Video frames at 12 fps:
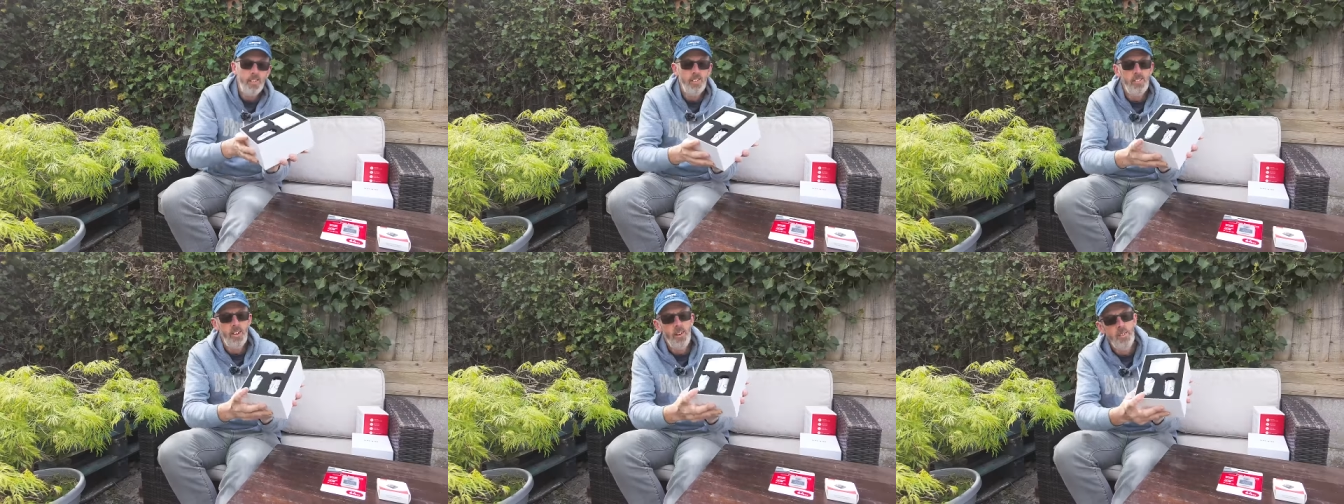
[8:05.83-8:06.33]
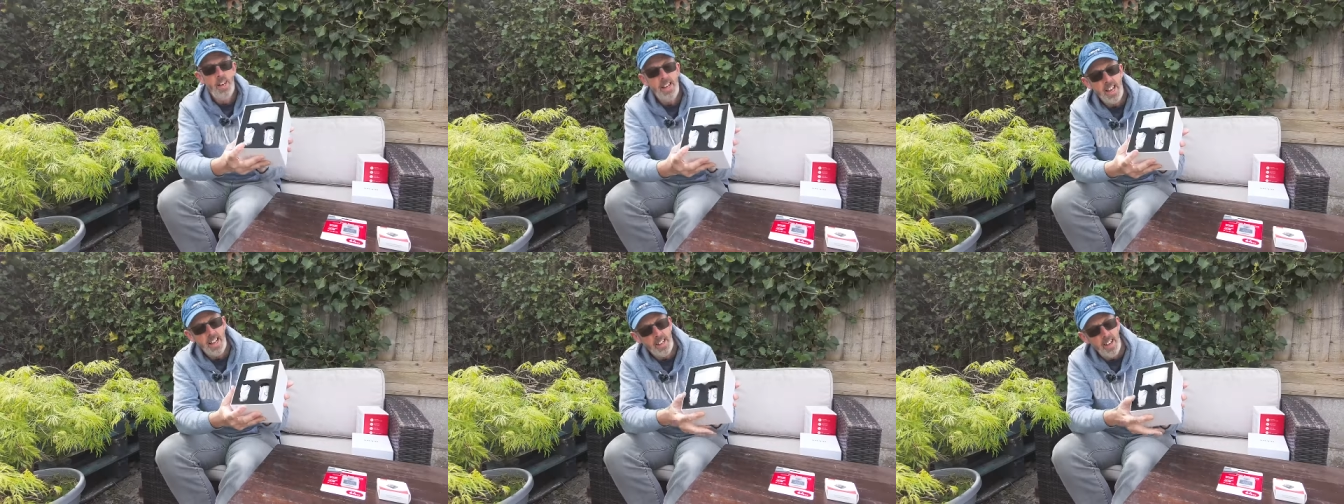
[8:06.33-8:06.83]
So there
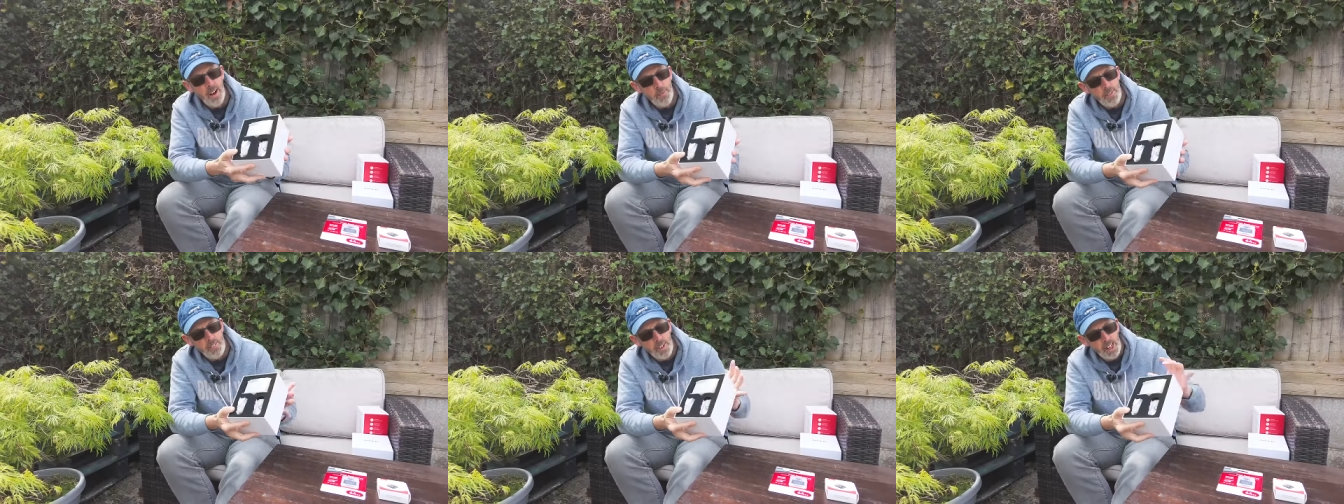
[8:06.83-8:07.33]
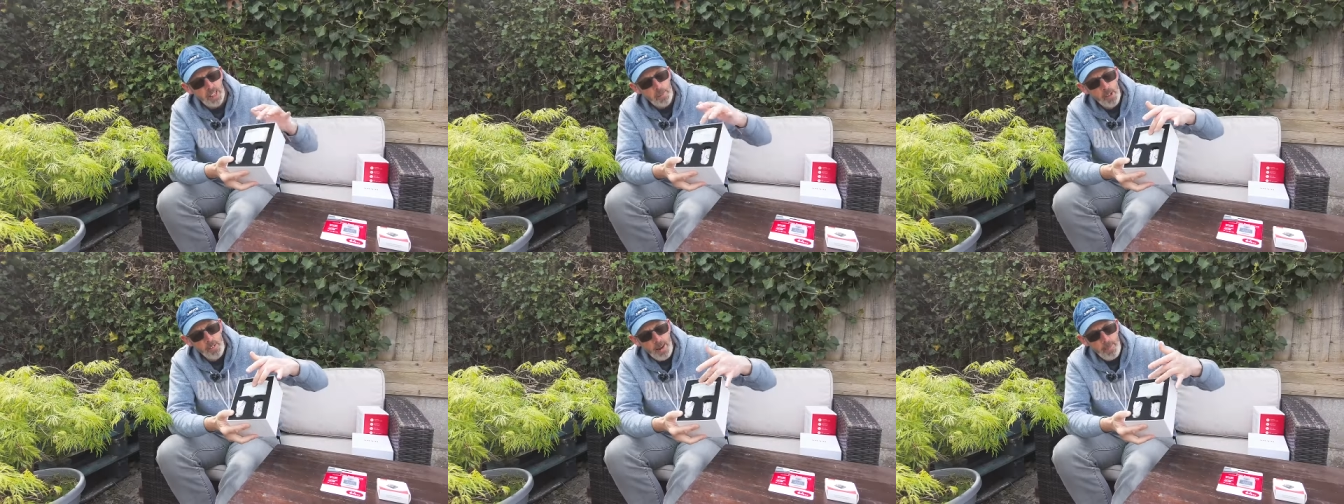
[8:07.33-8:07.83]
you go. We've got them
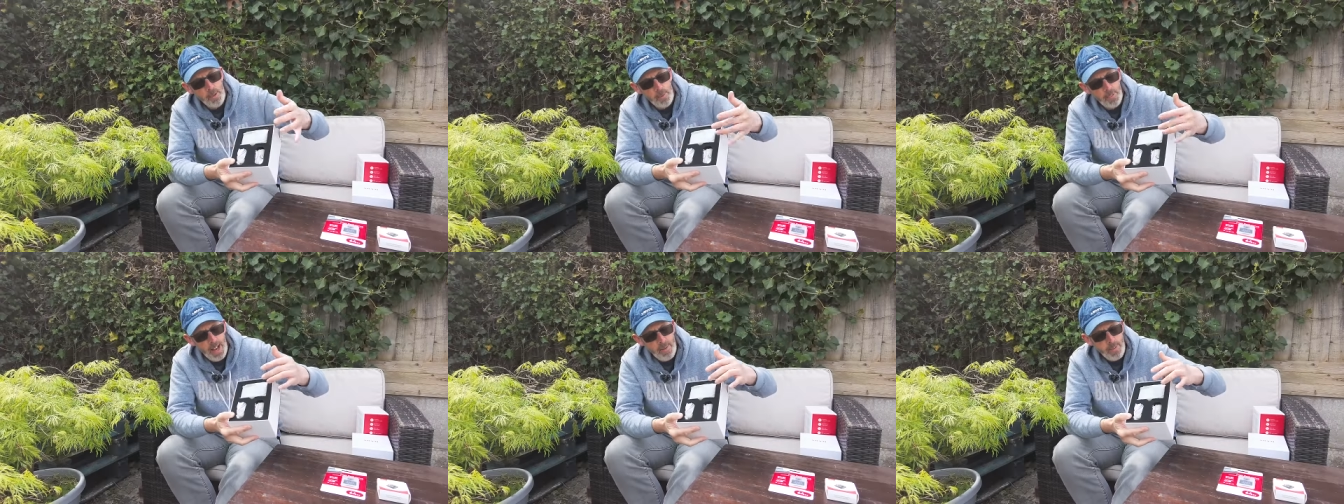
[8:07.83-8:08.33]
all wrapped up there.